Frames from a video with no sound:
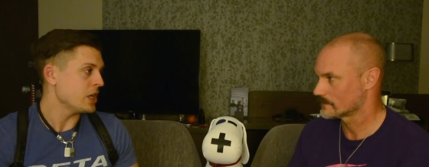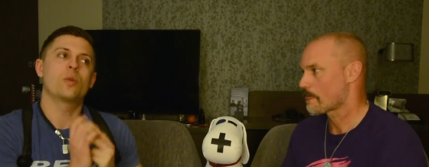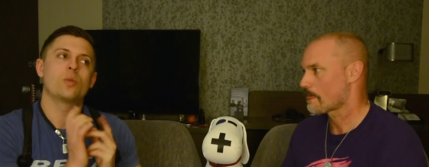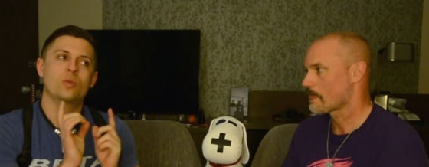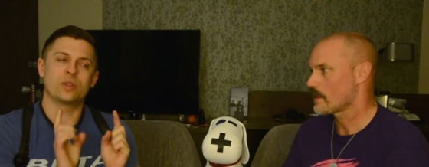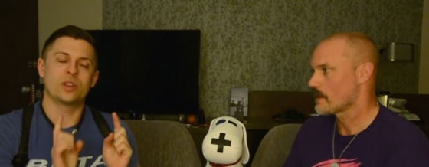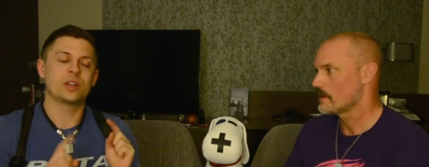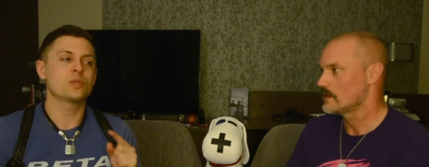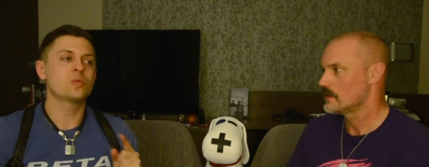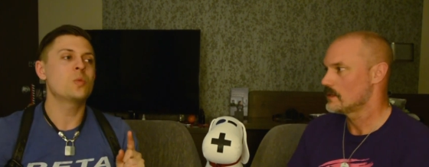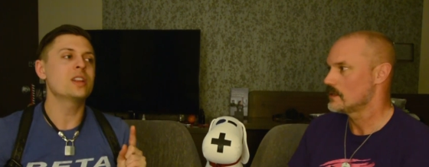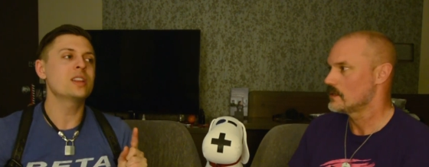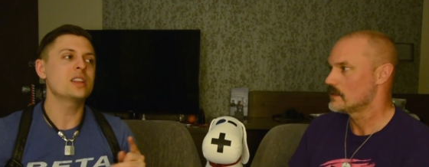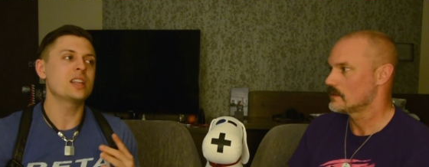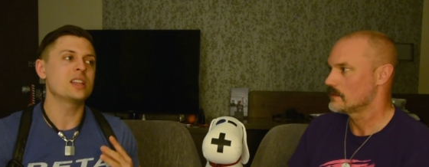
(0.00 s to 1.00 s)
Speaker 1: Oh, there's
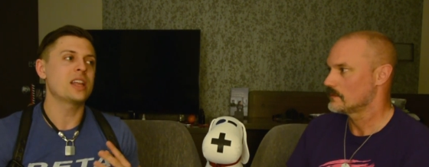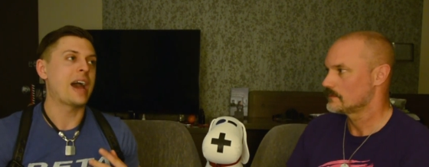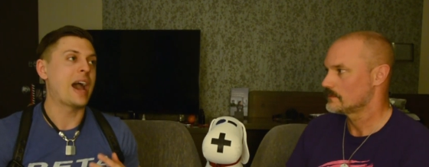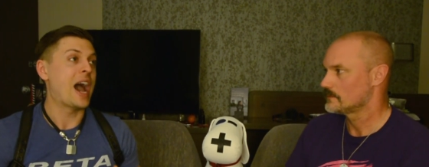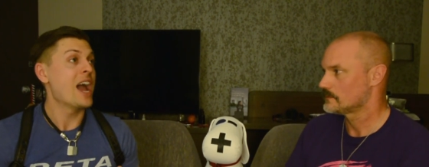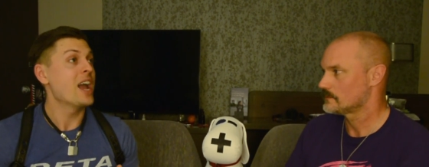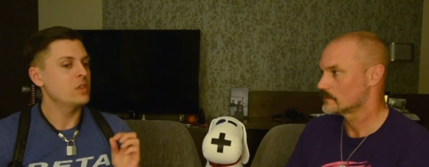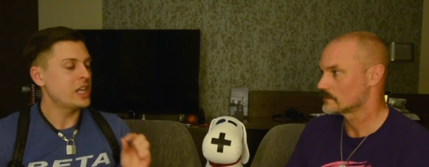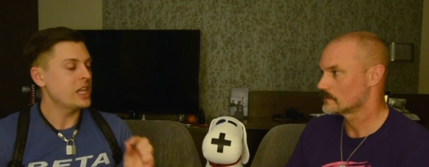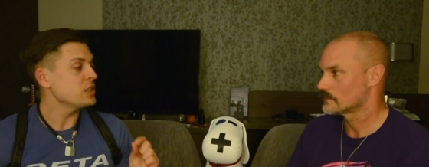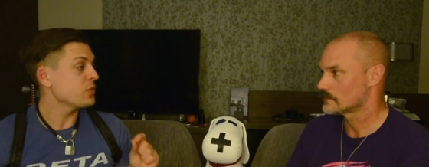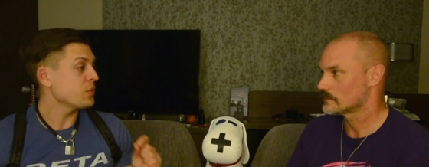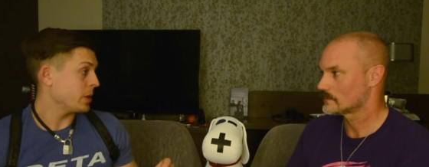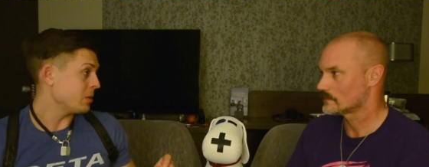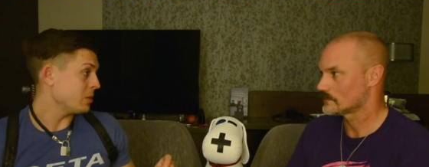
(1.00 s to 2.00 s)
one thing that I, less
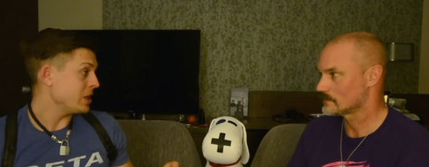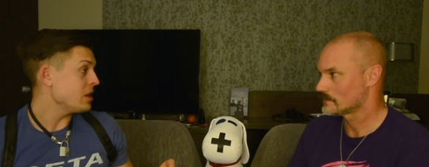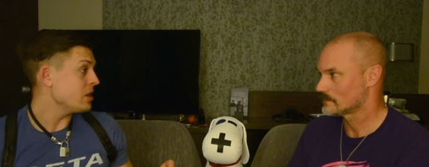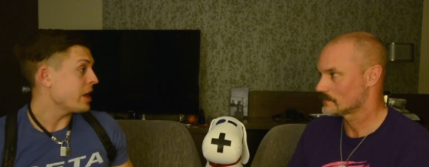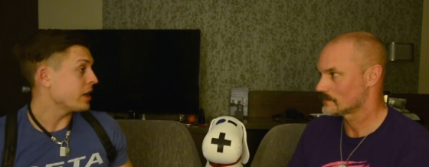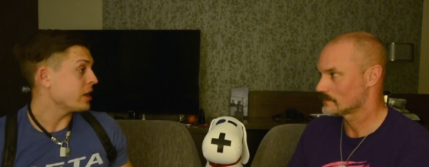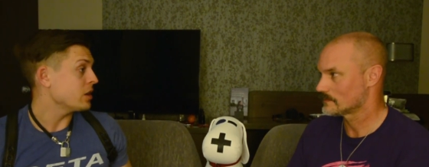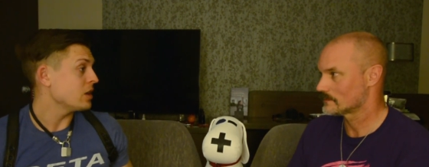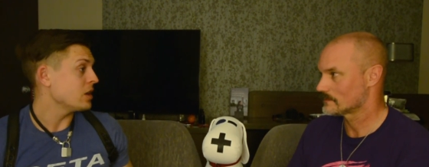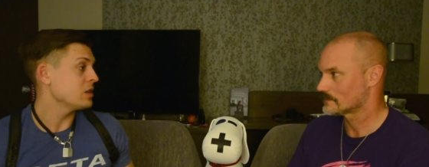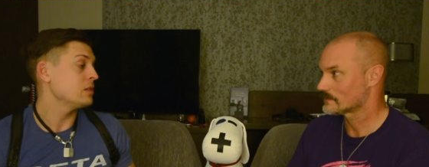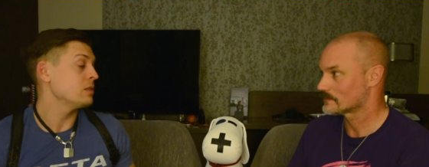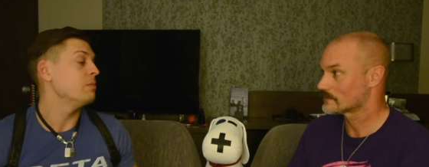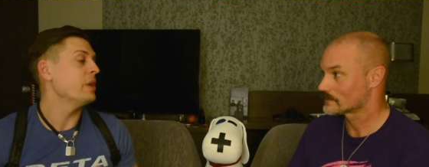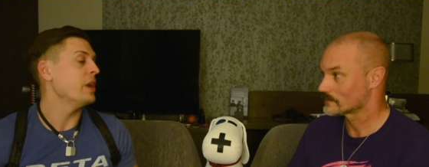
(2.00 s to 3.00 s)
frequently, thank
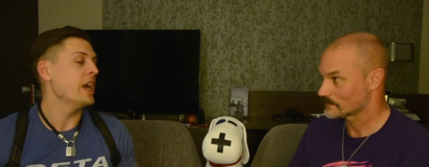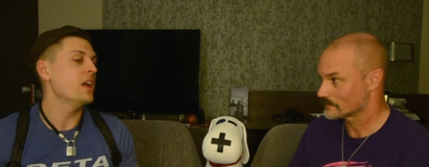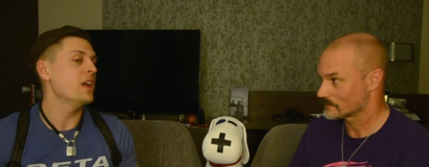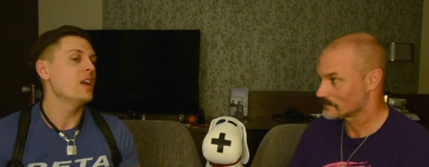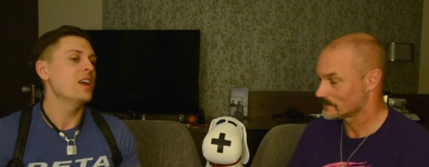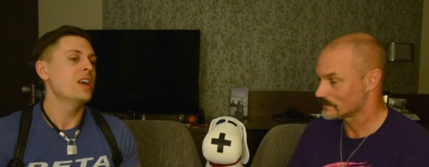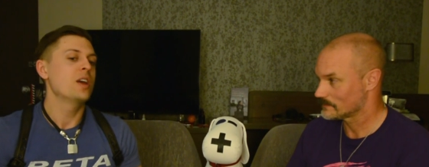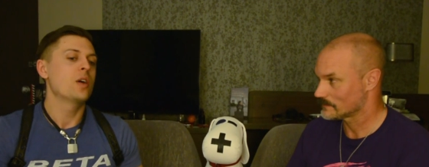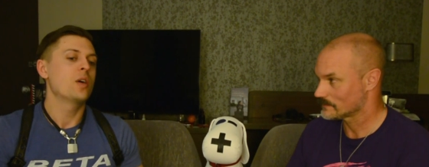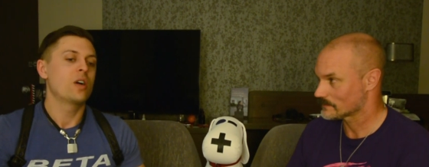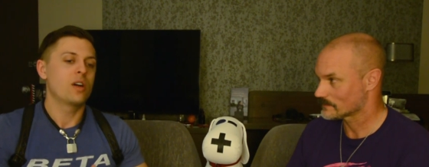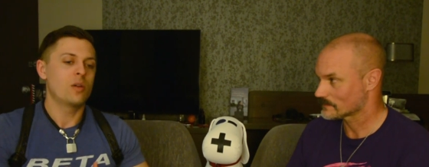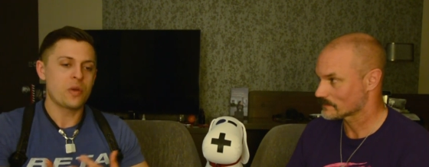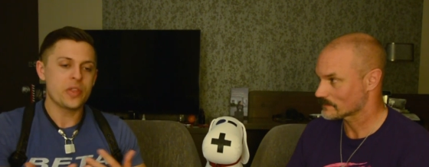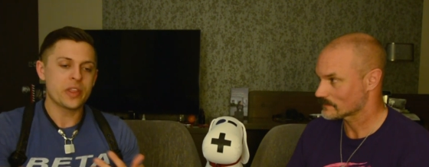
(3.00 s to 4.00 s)
goodness, but
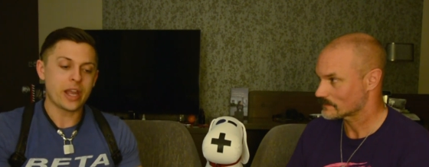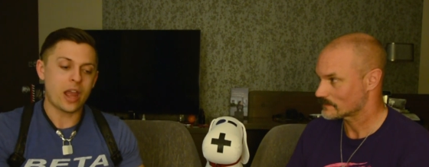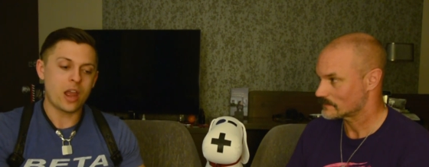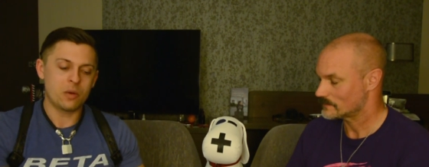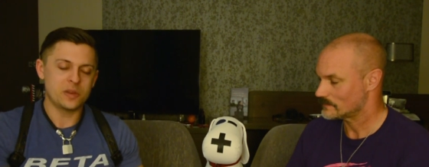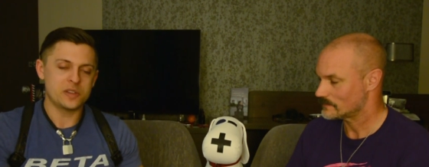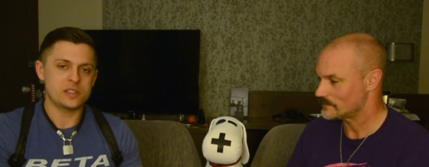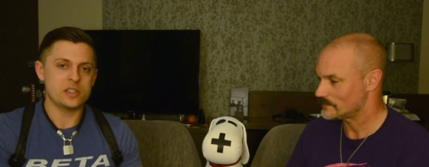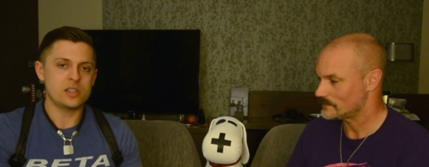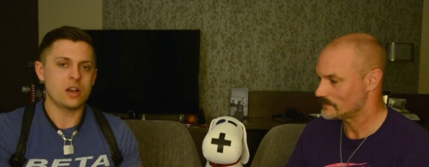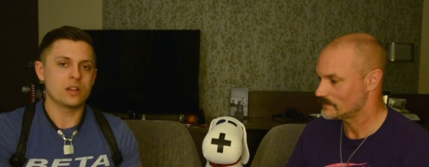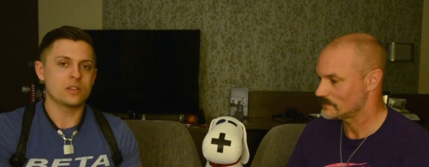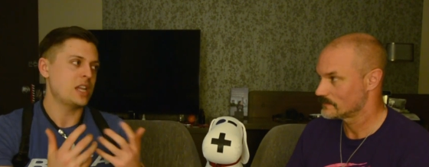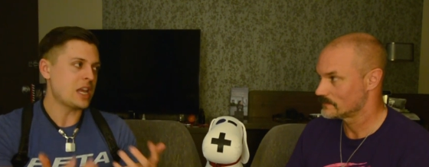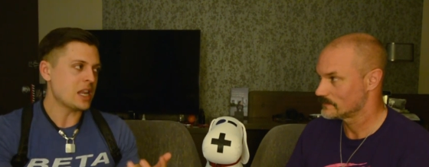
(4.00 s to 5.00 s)
one thing I always see on
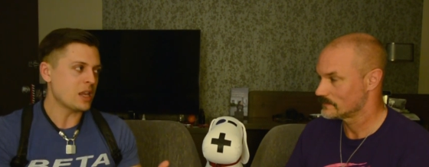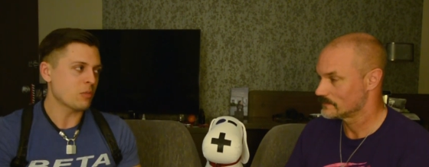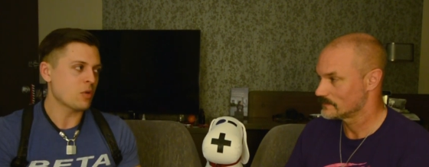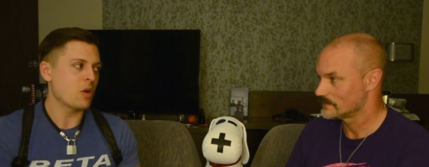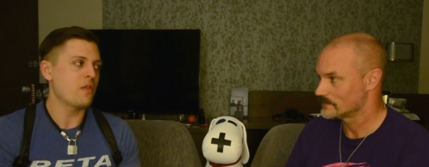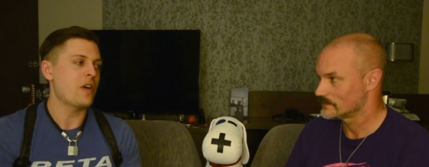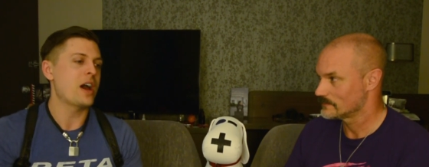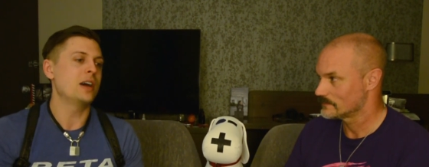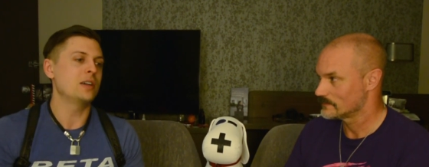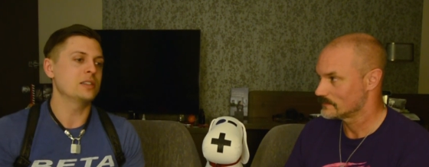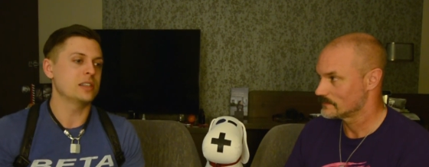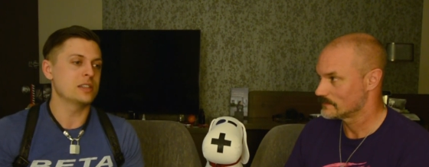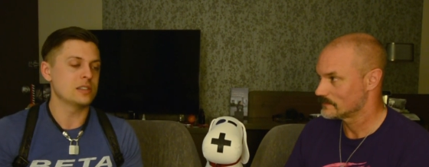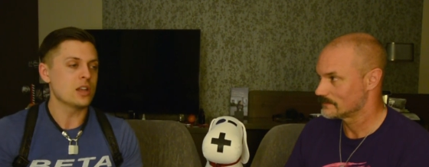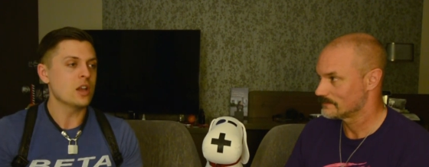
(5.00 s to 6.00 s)
dating profiles
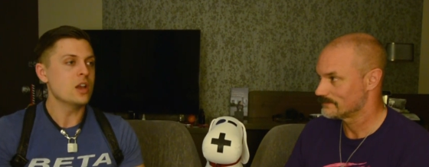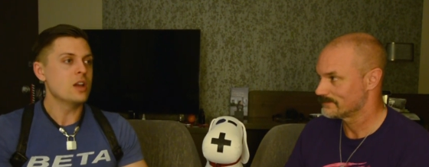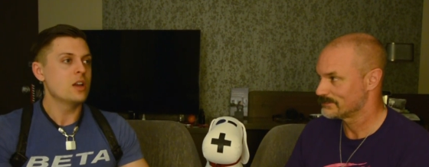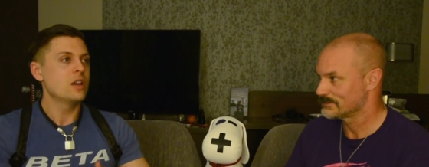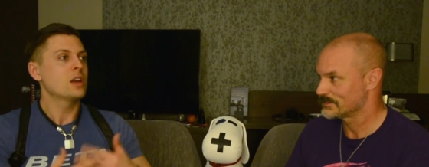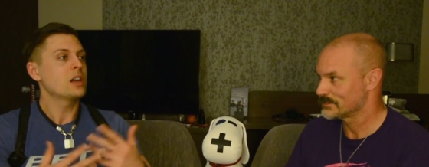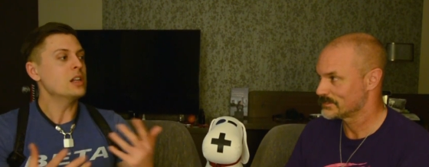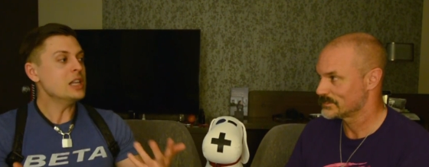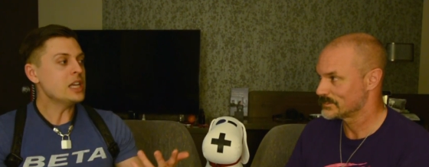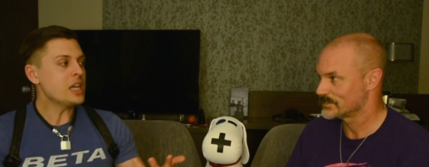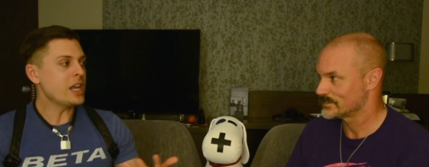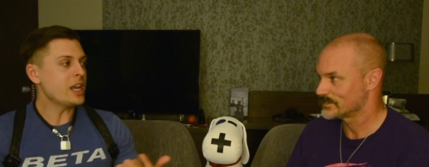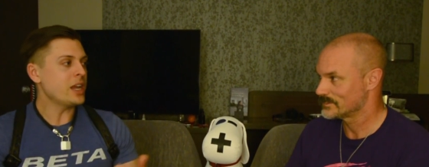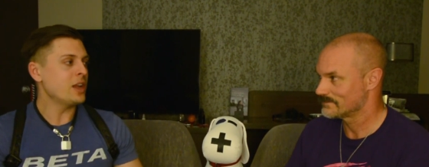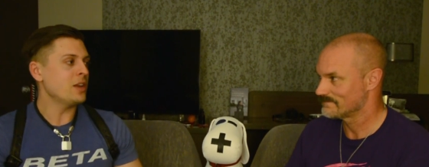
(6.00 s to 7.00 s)
is
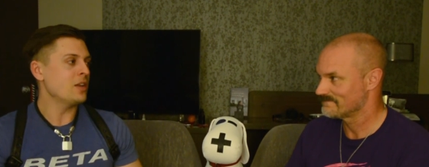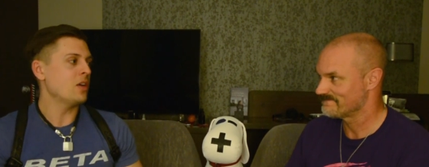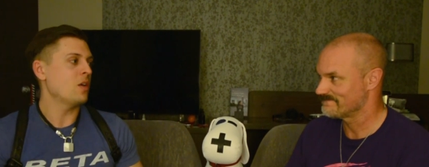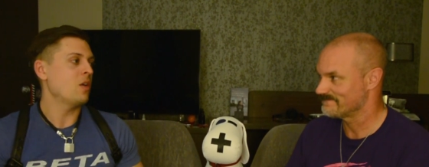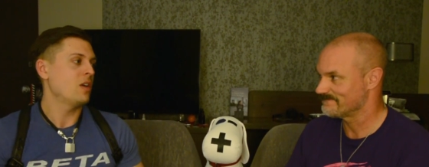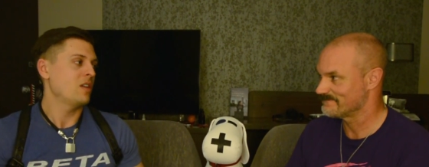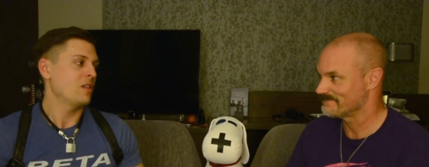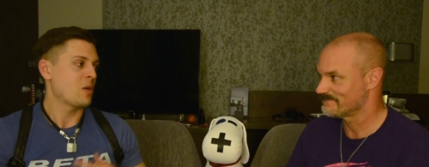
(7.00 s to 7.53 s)
clean mm.